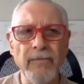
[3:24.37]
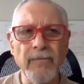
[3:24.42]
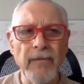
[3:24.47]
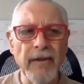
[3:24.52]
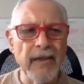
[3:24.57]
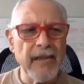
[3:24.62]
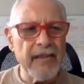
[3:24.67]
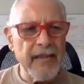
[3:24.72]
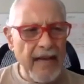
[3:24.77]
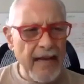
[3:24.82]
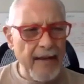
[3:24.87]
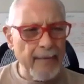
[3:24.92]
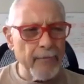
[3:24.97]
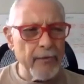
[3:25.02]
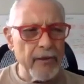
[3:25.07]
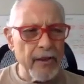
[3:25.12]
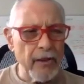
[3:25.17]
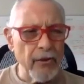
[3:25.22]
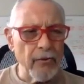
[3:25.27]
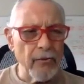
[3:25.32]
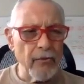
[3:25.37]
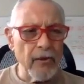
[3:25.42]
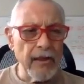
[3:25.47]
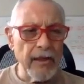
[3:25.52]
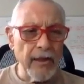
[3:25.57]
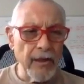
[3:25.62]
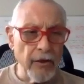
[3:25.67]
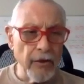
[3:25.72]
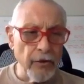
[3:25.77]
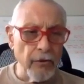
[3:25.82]
It's
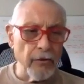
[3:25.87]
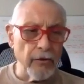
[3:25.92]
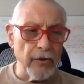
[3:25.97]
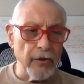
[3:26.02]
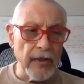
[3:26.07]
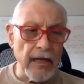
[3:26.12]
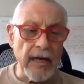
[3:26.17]
absolutely huge.